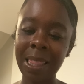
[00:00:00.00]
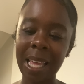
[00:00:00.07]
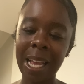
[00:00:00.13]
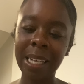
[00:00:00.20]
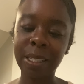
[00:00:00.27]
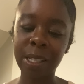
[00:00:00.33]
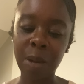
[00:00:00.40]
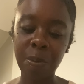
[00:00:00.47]

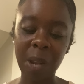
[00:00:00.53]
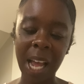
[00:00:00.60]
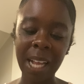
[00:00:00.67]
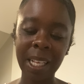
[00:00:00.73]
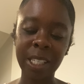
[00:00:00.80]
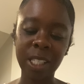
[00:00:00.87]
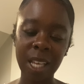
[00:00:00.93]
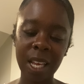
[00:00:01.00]
things up like
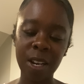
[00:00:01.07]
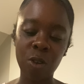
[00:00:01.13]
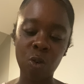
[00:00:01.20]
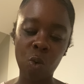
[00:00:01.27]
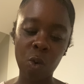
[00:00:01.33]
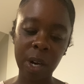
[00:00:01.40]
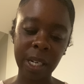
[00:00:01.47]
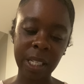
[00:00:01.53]
this in their
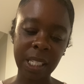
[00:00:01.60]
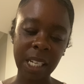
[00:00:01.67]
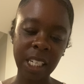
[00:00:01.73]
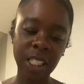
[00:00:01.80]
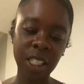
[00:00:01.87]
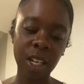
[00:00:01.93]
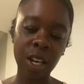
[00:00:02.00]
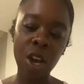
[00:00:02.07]

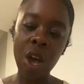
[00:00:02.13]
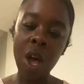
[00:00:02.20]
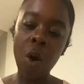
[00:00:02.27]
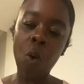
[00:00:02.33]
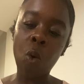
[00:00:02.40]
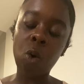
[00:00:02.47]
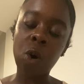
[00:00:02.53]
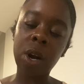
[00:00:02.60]
organization
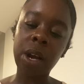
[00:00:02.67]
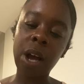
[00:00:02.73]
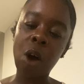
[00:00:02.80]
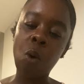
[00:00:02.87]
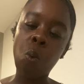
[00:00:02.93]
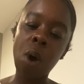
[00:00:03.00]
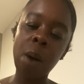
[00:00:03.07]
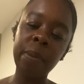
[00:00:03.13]
or
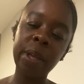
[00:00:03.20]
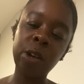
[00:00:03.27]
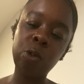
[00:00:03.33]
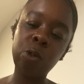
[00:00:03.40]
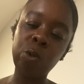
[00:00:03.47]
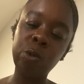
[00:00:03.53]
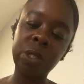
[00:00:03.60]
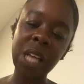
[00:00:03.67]
a woman
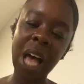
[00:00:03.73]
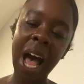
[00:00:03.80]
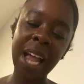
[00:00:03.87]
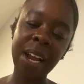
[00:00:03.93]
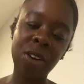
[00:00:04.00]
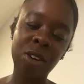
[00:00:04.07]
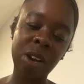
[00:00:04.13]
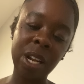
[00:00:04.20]
who's
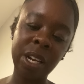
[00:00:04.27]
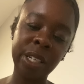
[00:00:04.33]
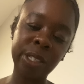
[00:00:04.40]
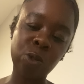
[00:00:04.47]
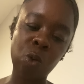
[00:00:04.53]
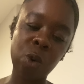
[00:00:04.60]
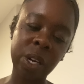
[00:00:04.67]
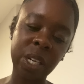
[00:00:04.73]
higher in this
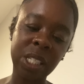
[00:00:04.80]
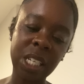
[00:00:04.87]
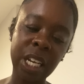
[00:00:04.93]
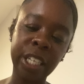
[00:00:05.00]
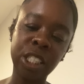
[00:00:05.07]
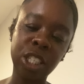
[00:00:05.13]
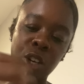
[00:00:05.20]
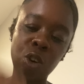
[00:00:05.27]

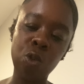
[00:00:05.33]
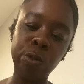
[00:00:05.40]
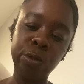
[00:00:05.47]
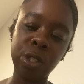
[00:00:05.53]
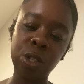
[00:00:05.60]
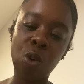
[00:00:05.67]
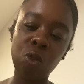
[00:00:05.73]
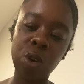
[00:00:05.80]
organization who's
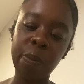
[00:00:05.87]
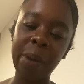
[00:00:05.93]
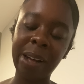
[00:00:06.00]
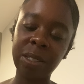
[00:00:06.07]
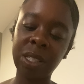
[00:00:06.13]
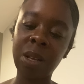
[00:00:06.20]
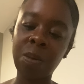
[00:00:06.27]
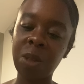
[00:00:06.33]
known
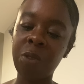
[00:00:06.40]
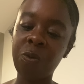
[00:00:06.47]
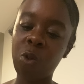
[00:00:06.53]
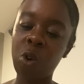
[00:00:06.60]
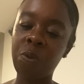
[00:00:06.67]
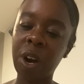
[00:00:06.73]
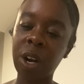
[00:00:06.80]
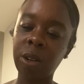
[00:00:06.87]
about something
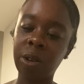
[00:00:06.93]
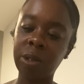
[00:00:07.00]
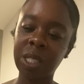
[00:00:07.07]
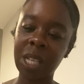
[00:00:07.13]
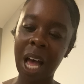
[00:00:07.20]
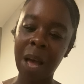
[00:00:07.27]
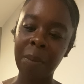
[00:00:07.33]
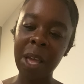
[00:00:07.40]
for a very long
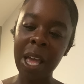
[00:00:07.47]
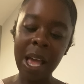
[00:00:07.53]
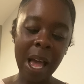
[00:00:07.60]
time.